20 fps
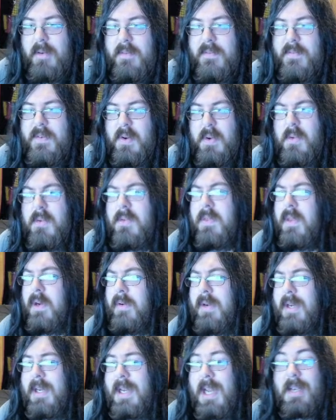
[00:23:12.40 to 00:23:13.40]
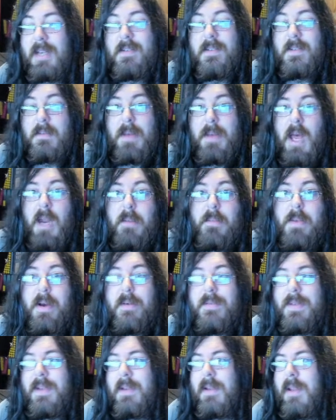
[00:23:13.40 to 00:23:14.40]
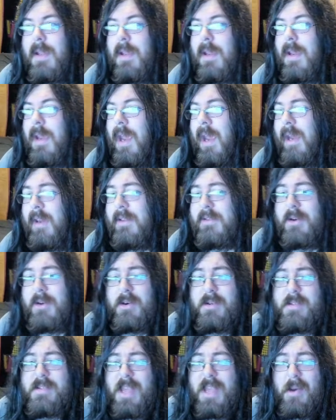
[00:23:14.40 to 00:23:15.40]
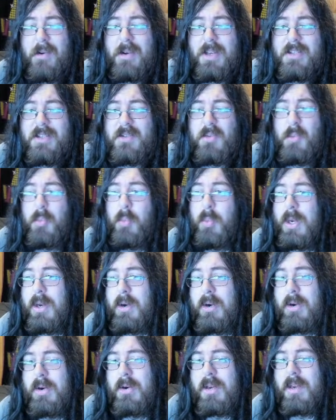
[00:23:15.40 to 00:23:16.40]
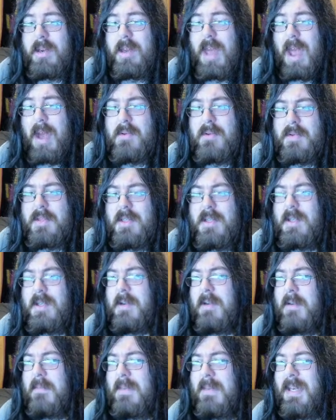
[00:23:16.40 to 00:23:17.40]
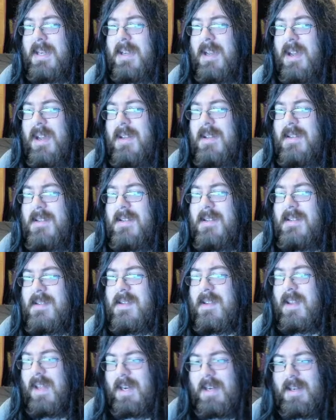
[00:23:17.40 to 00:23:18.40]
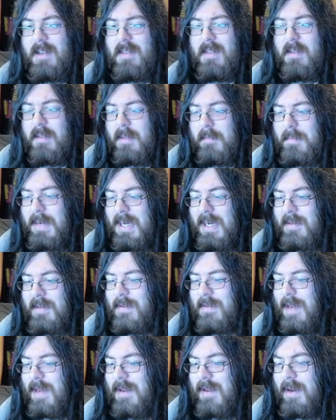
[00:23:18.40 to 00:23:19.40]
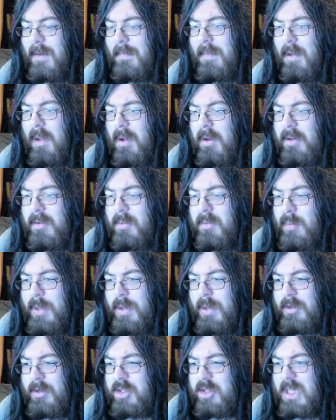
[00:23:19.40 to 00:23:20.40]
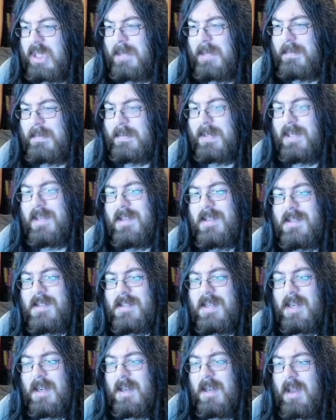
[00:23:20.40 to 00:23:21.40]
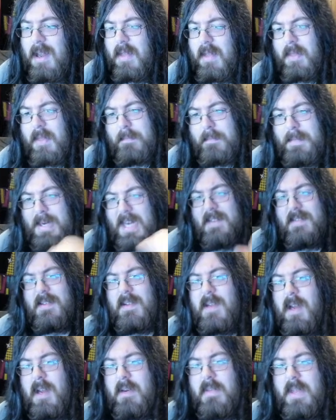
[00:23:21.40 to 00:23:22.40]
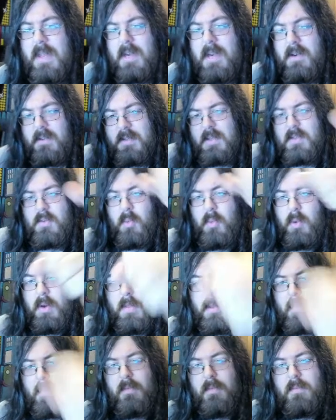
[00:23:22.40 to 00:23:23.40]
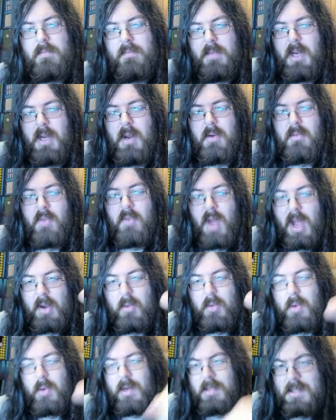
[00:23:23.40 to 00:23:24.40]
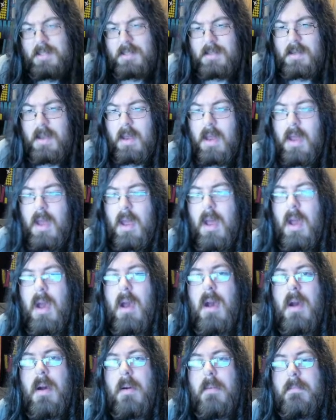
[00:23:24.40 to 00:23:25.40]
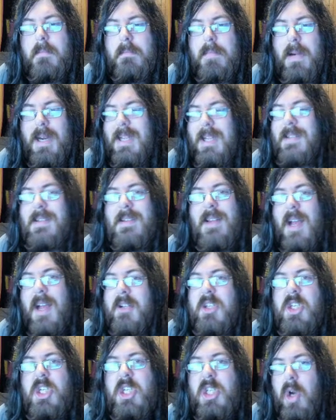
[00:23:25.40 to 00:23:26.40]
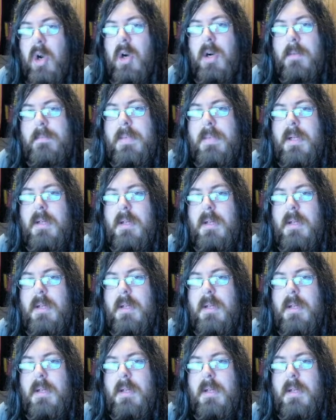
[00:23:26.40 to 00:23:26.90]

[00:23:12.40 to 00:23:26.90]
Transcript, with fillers: Food Theory, got to the bottom of it, and it turns out it's weirded out because like the pieces ended up long, weird shapes because the pizza cutter they use, it's one of the, you know, rock ones, but it's not sharp.